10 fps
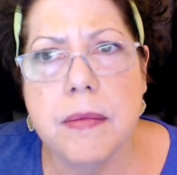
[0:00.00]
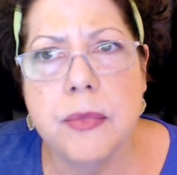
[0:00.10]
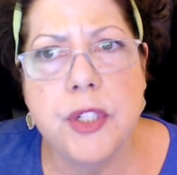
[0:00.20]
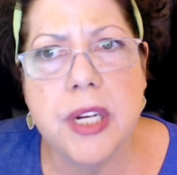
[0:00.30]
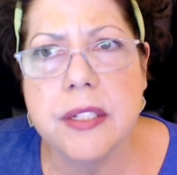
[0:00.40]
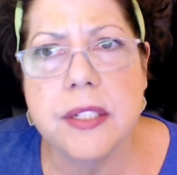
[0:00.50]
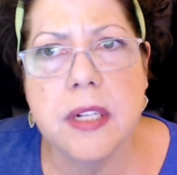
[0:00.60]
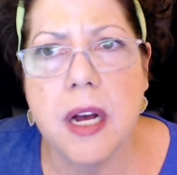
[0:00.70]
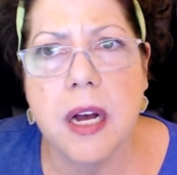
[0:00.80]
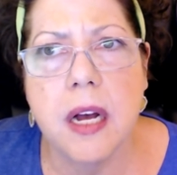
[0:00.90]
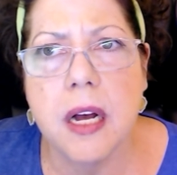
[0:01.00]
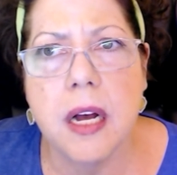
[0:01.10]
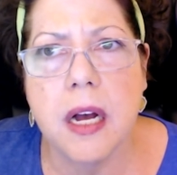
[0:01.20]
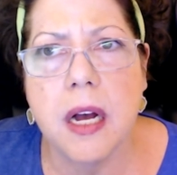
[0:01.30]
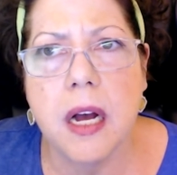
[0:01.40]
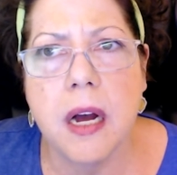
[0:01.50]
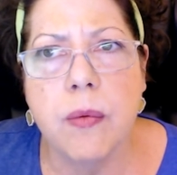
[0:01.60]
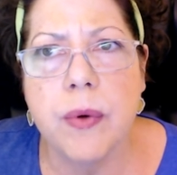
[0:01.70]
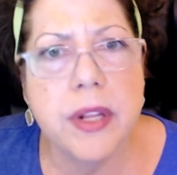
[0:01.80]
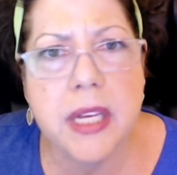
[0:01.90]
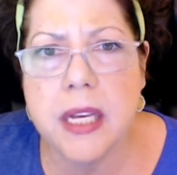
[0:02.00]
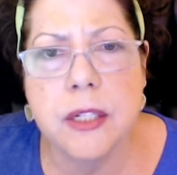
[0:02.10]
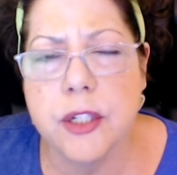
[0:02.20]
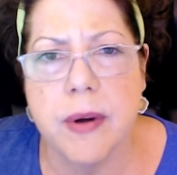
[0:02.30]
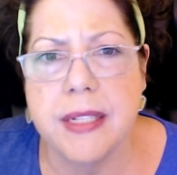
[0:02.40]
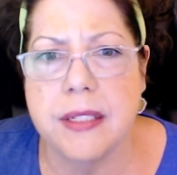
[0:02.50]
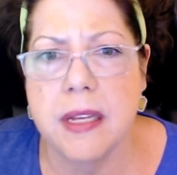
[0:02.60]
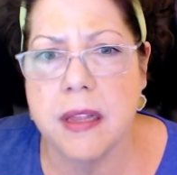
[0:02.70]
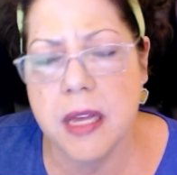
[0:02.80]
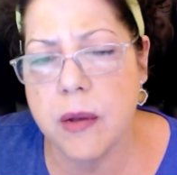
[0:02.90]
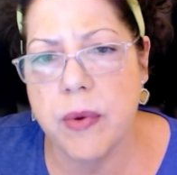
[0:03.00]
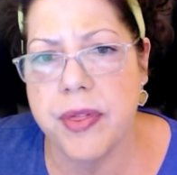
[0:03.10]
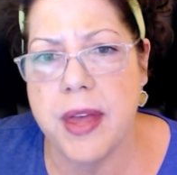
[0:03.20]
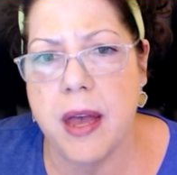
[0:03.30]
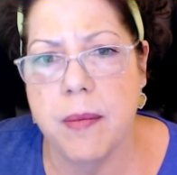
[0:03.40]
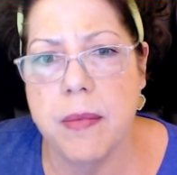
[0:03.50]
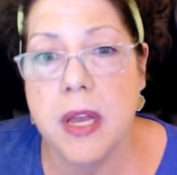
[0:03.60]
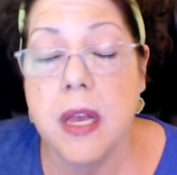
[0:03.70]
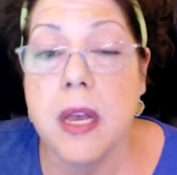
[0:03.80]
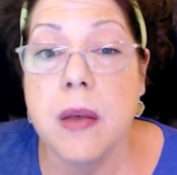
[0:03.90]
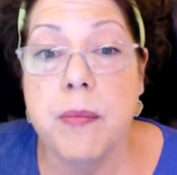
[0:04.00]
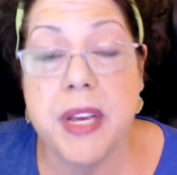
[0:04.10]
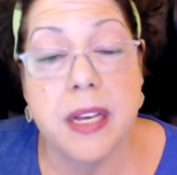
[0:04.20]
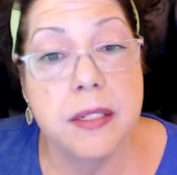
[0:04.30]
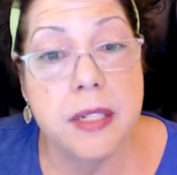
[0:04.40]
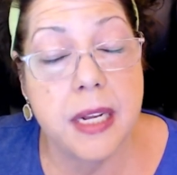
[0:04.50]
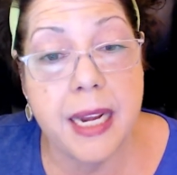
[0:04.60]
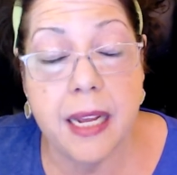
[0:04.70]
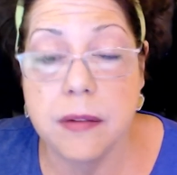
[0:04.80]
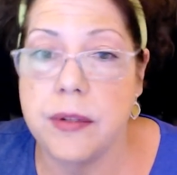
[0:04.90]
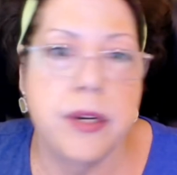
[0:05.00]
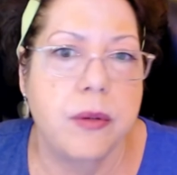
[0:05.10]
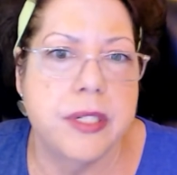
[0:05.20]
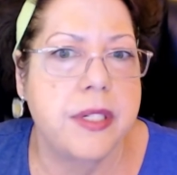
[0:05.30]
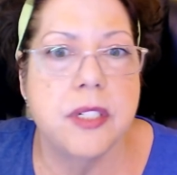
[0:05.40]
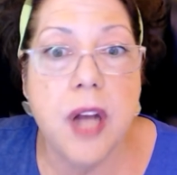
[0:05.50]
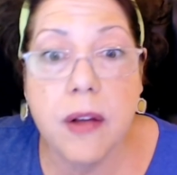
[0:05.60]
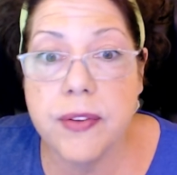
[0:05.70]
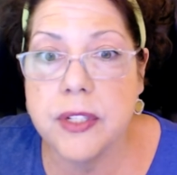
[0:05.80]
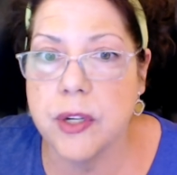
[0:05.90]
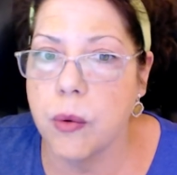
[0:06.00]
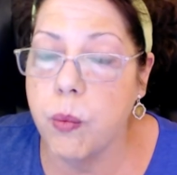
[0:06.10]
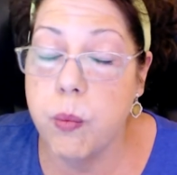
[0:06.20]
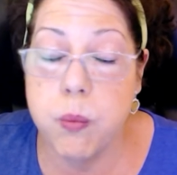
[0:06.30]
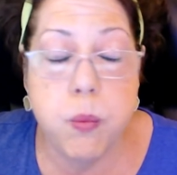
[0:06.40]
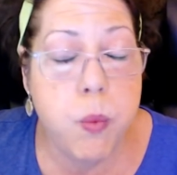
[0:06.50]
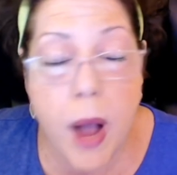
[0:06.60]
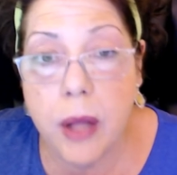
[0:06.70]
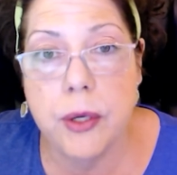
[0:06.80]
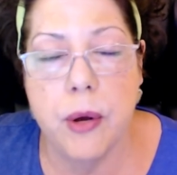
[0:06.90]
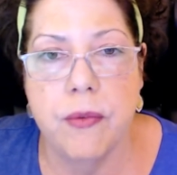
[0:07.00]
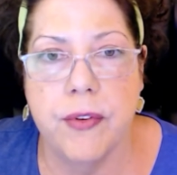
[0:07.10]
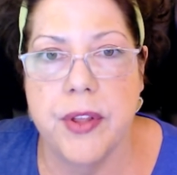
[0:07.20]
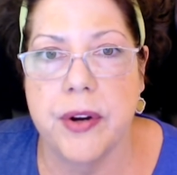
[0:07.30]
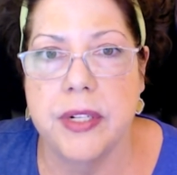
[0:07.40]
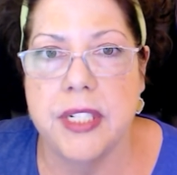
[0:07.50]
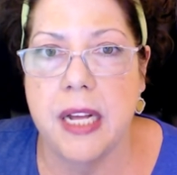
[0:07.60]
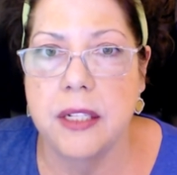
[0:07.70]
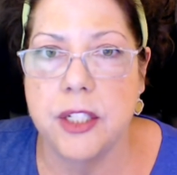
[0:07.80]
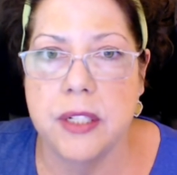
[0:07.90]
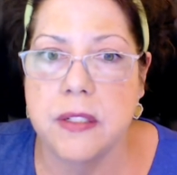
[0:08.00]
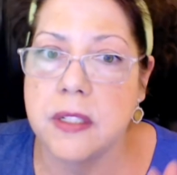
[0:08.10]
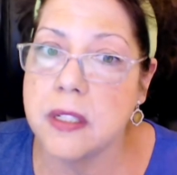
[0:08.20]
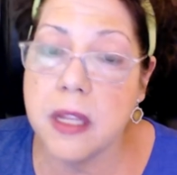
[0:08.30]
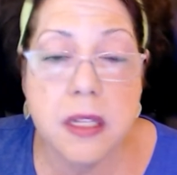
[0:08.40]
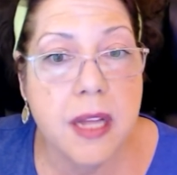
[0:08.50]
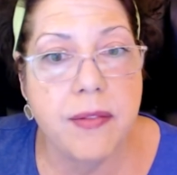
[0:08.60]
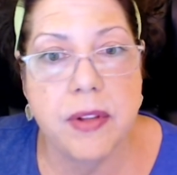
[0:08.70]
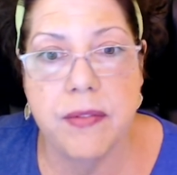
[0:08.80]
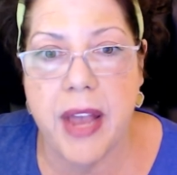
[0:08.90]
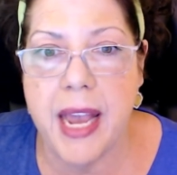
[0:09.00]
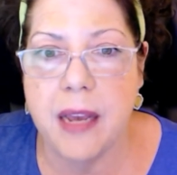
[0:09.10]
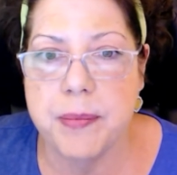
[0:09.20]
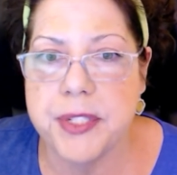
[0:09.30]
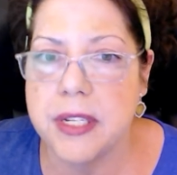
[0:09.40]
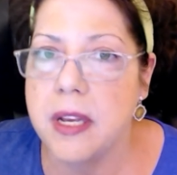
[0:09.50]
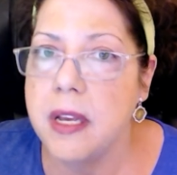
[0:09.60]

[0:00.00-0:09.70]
just a really interesting thing with them because, you know, listen, dolphins are well known for their intelligence. It's on the level of apes,